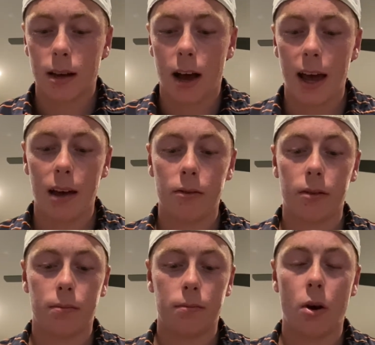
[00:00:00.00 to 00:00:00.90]
I have a
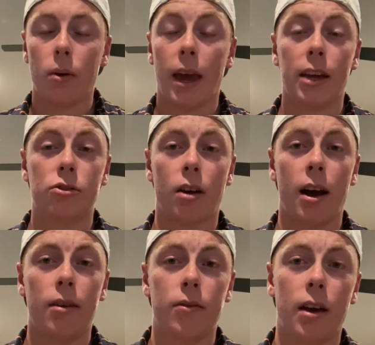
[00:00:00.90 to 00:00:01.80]
okay
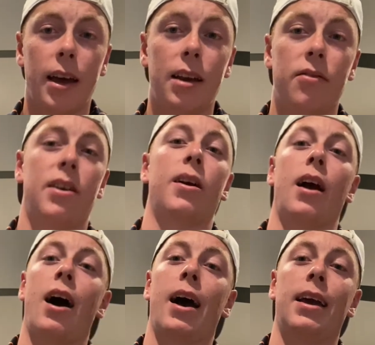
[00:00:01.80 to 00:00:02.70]
drive. I hit it very
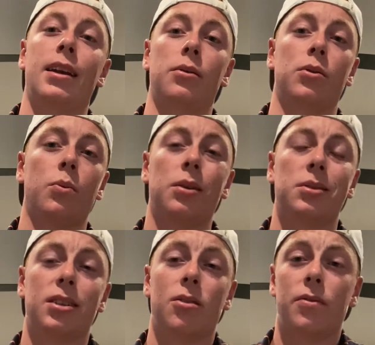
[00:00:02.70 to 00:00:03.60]
high, and the wind was
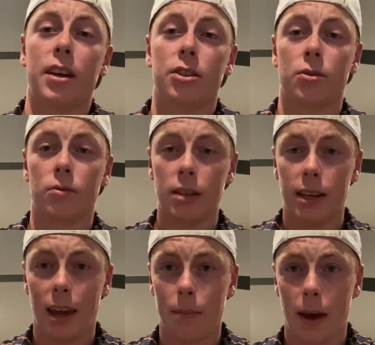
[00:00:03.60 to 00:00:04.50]
in our face, so it really
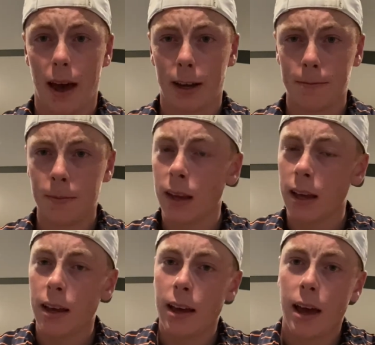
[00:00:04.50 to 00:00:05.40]
came back.
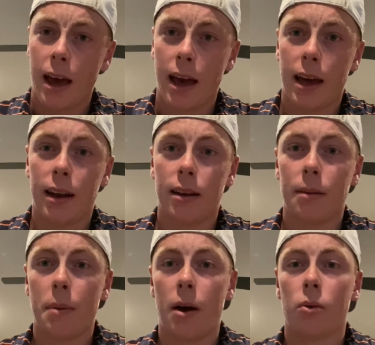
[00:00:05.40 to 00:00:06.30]
Had
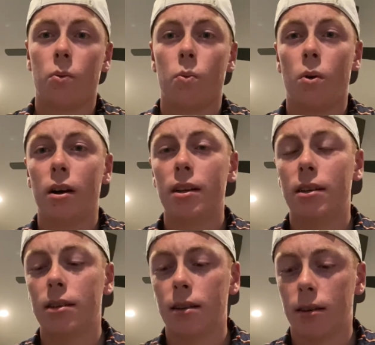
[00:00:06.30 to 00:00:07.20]
about
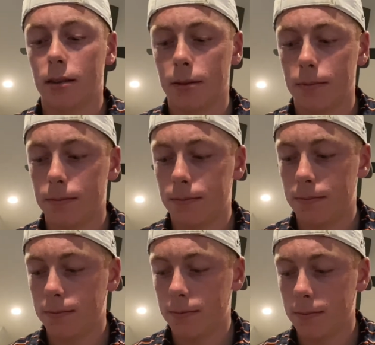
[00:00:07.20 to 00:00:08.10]

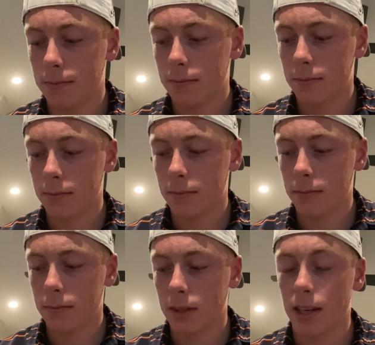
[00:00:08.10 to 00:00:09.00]

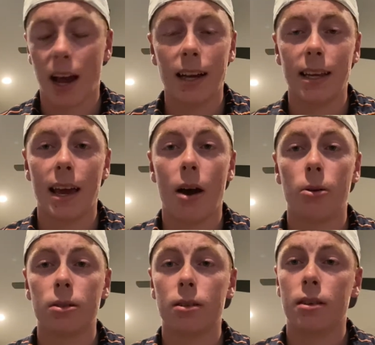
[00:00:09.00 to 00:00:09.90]
190 out.